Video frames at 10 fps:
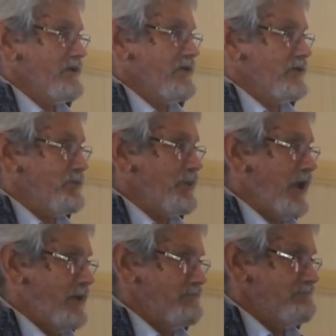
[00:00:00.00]
So it's a
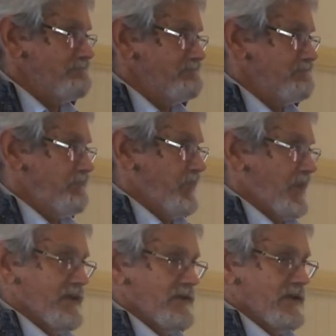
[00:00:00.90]
plum.
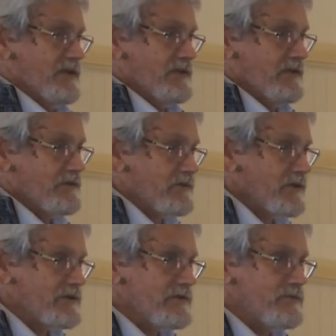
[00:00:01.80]

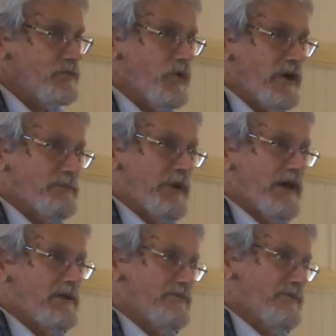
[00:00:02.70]
Not a white
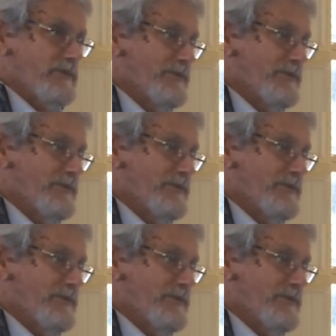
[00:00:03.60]
powder from